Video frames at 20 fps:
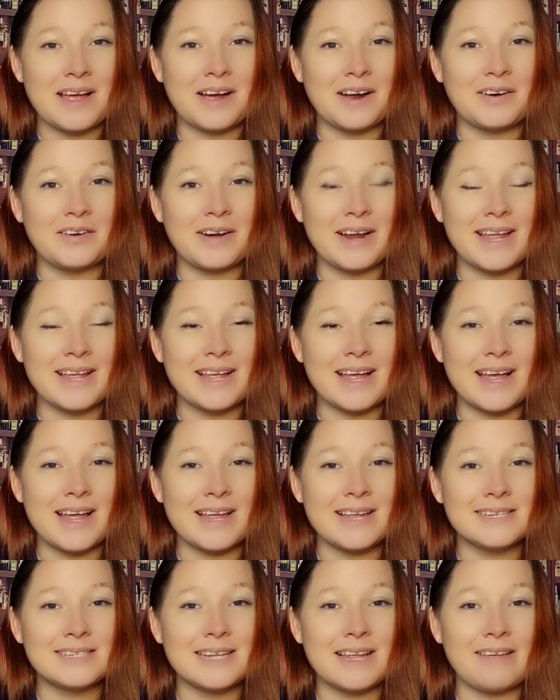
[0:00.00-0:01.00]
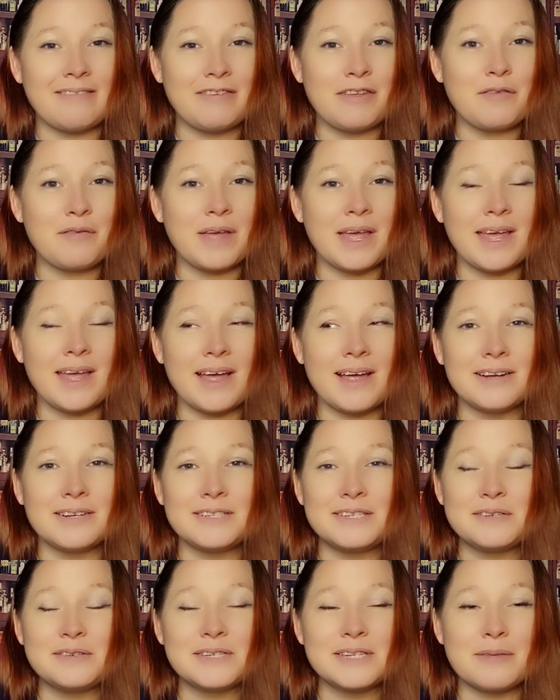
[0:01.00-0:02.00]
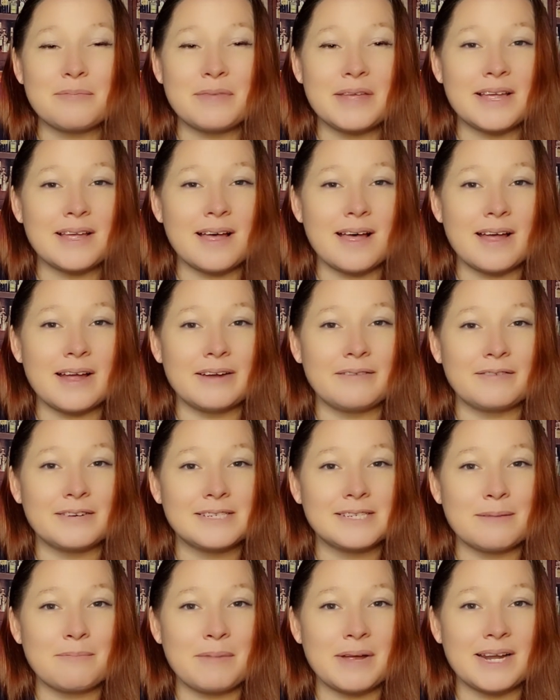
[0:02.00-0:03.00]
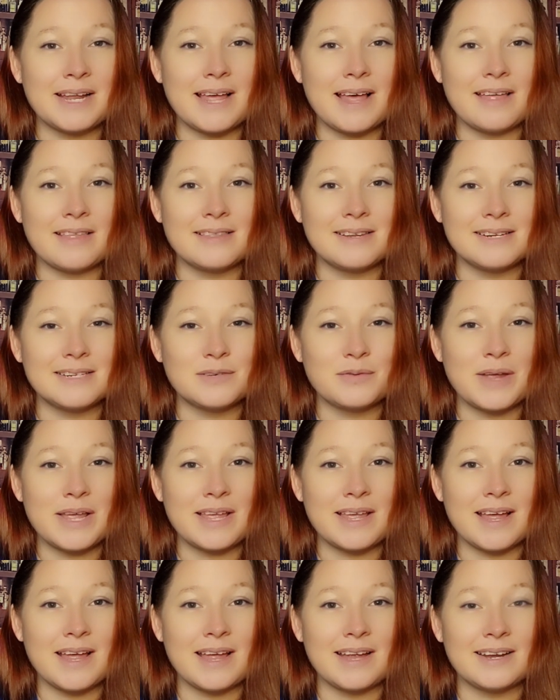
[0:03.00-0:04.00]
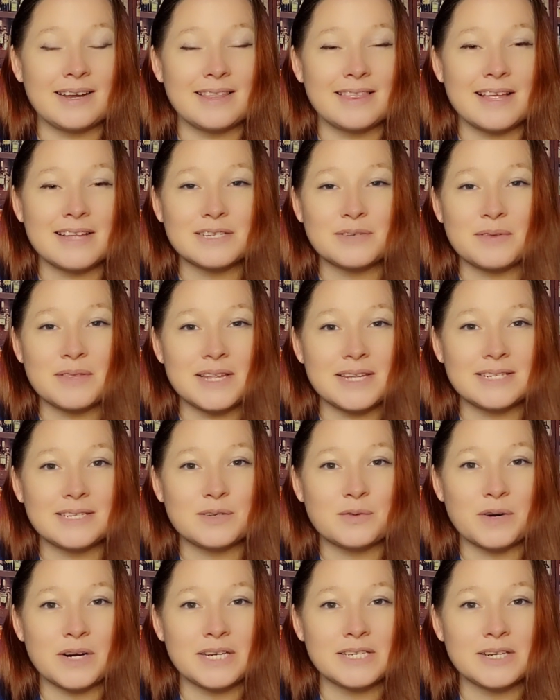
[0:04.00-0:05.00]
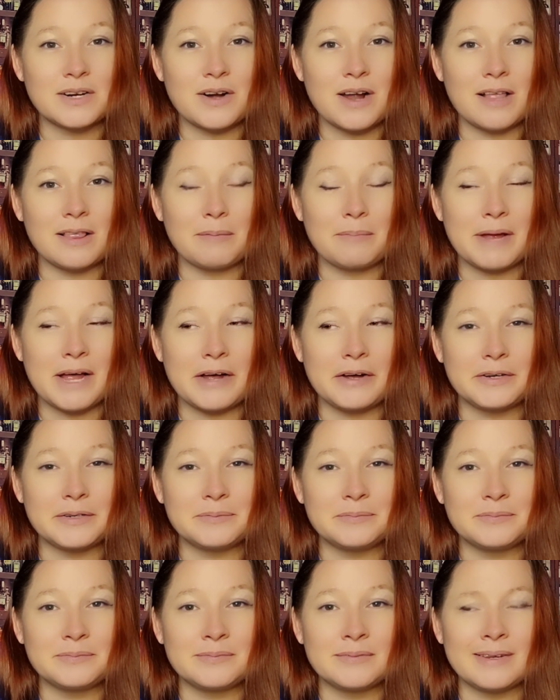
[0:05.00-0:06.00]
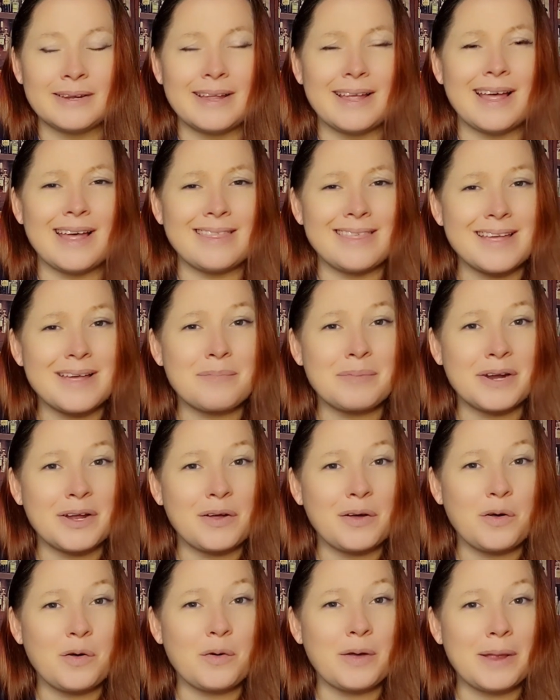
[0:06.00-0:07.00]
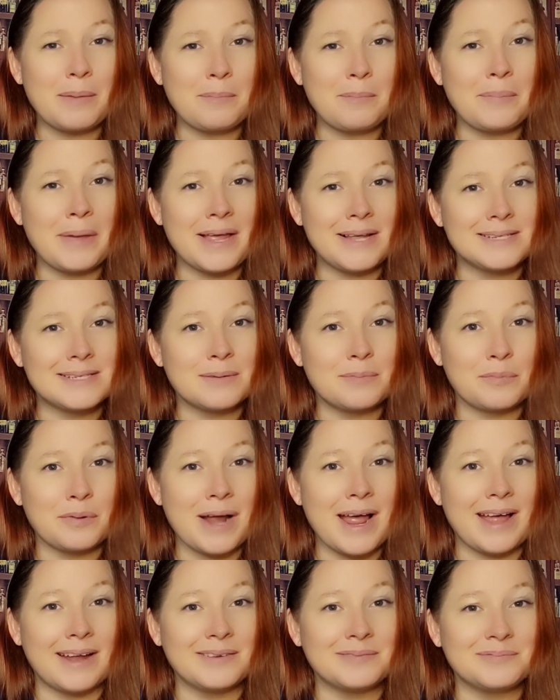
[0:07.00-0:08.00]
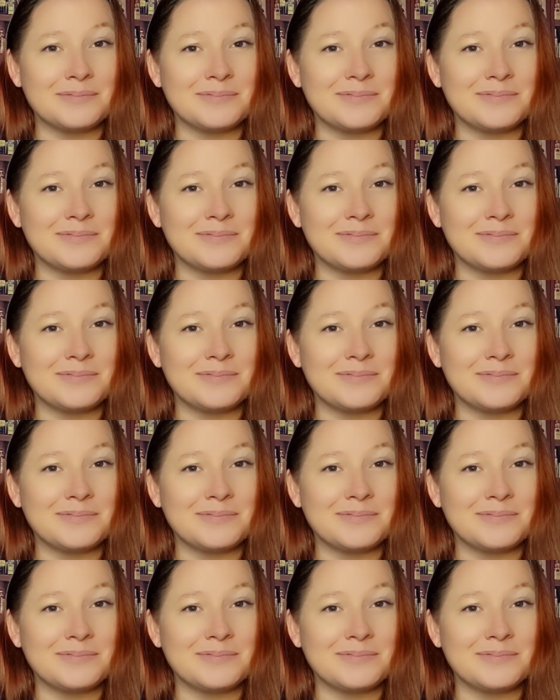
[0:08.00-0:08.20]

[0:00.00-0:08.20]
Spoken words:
All right, guys, if you can, do something kind for somebody else this weekend. That's what these stories are all about. I think I'm going to go and bake some bread.